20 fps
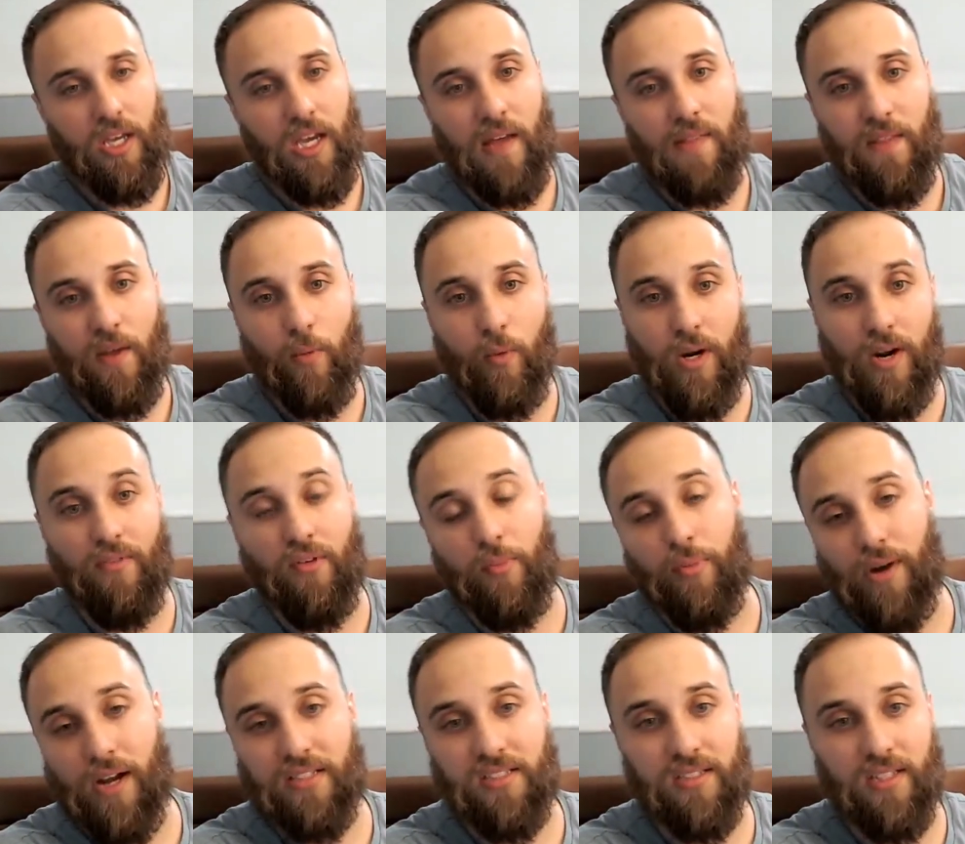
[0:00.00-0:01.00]
And then whatever
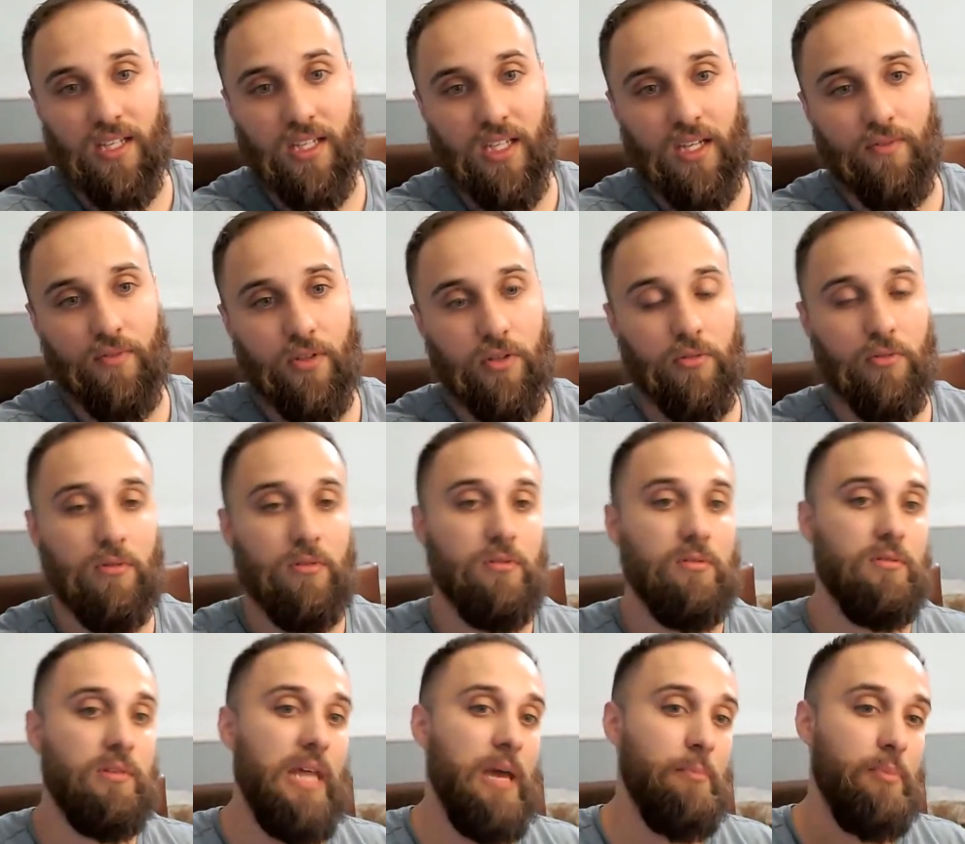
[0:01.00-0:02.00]
pricing they give you,
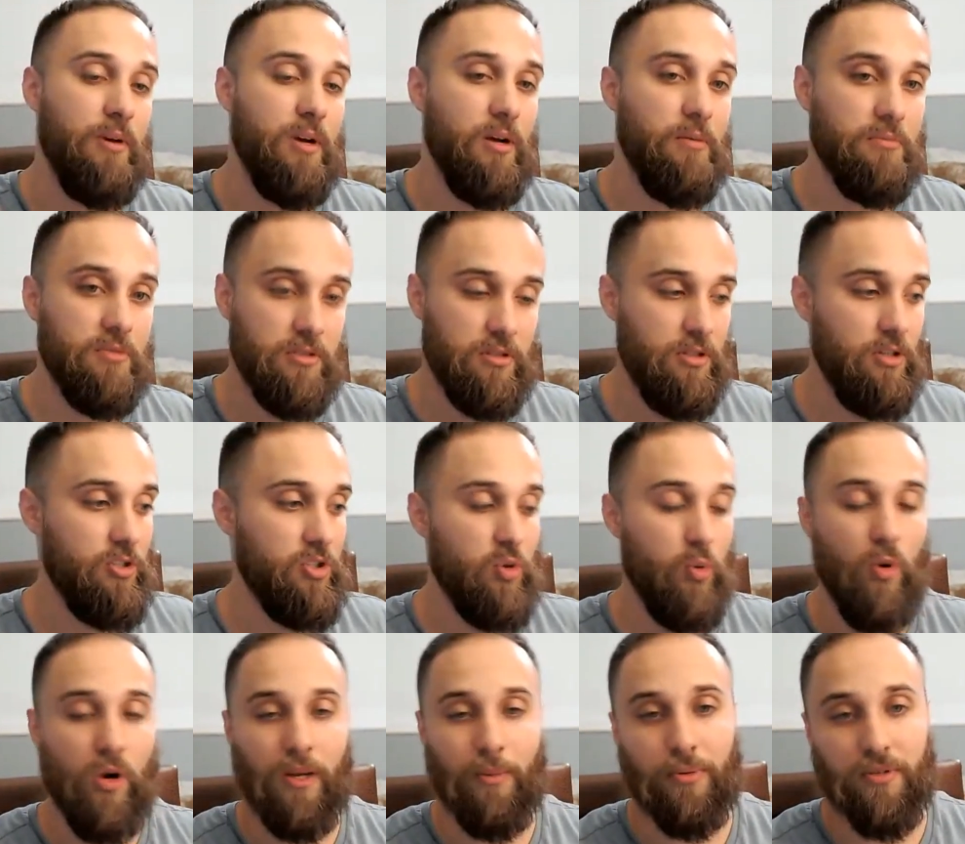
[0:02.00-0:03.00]
that becomes your
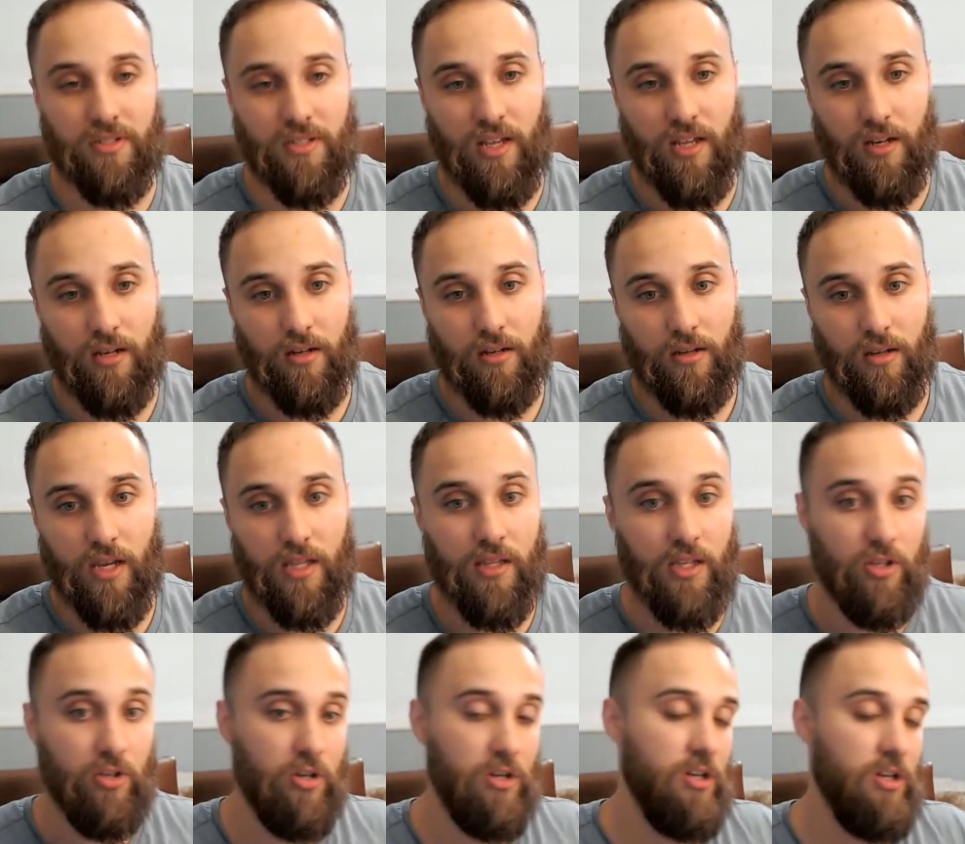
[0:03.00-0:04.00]
20%. And
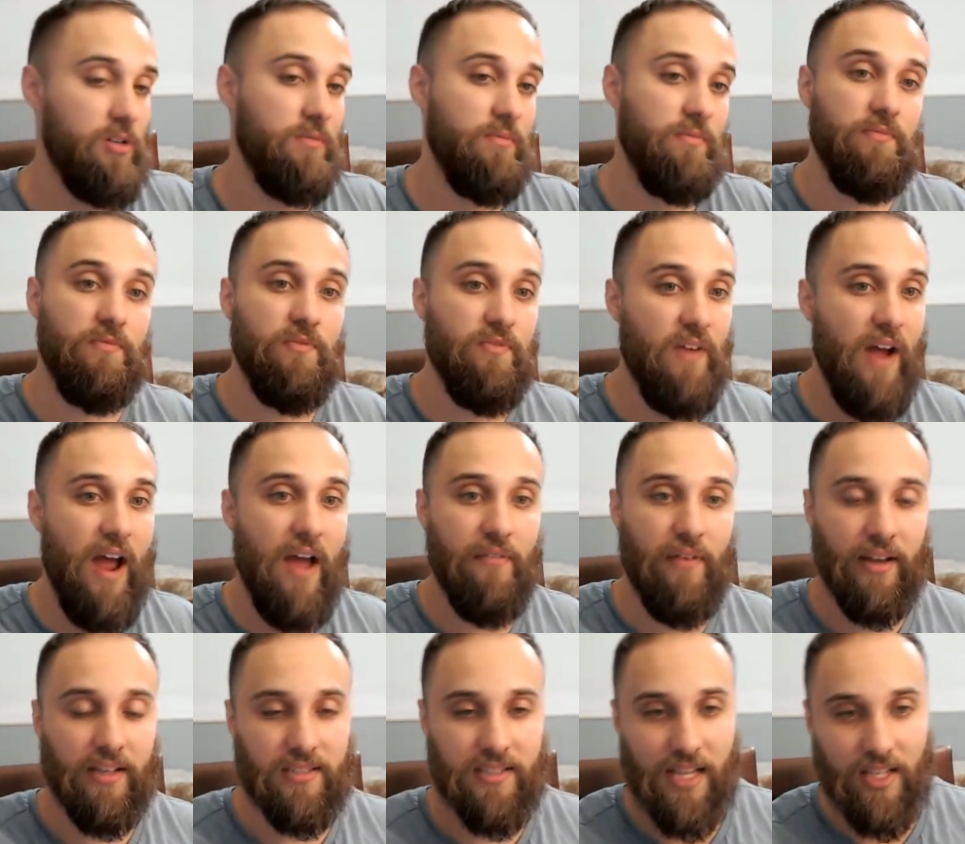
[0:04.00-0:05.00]
then you're going to
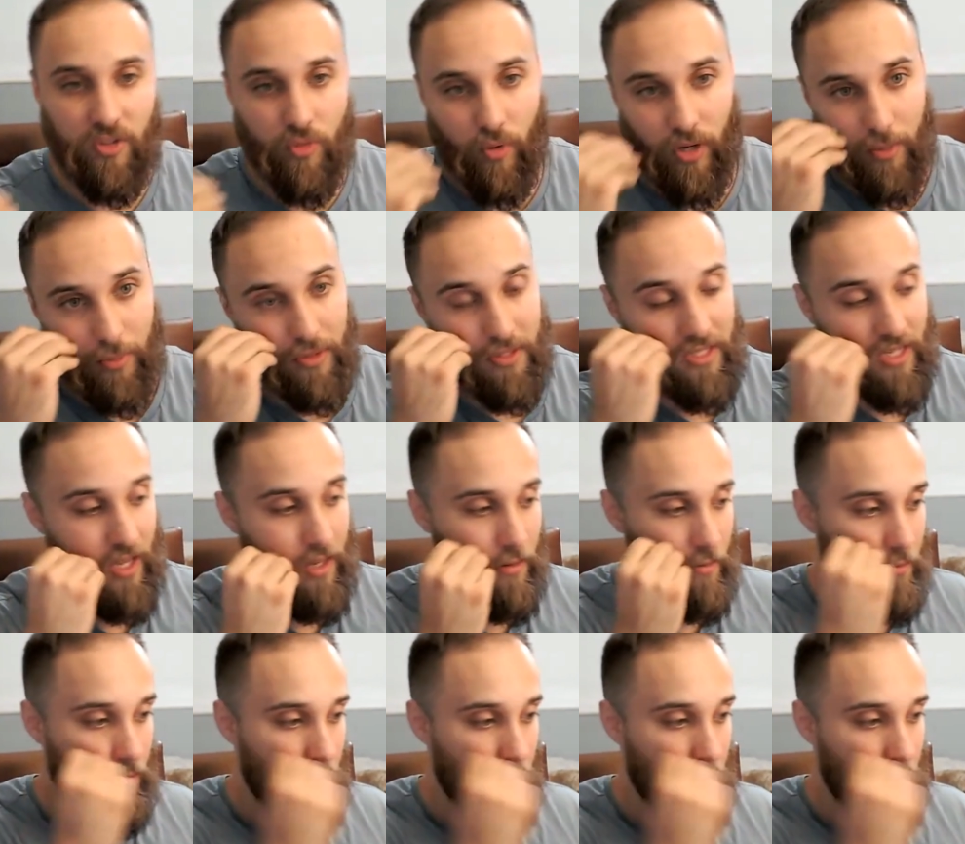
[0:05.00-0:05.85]
5x that 20%.